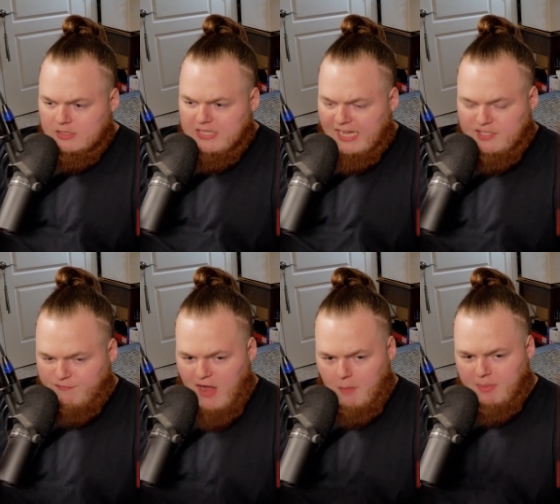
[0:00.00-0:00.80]
That's a
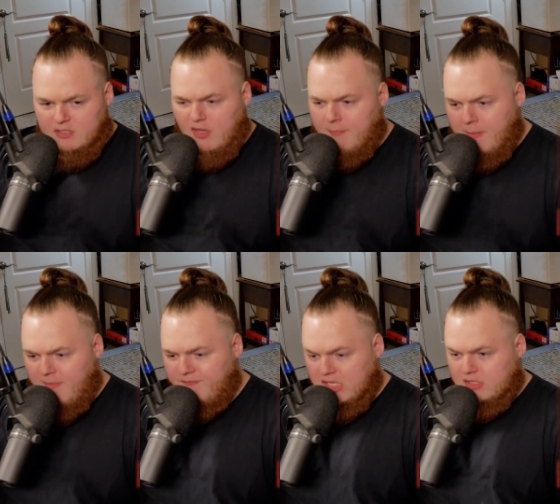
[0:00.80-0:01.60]
fire picture. That might
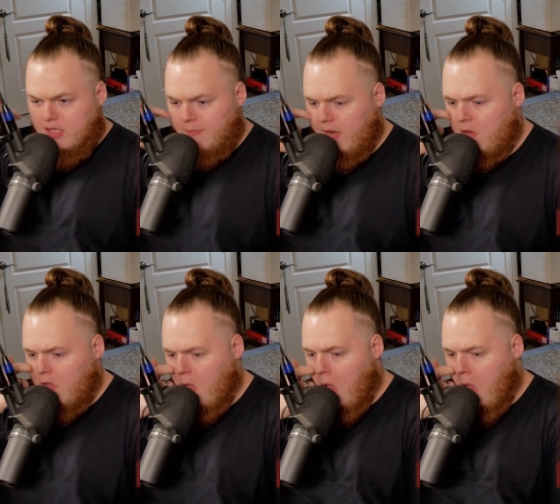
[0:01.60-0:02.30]
be fucking thumbnail.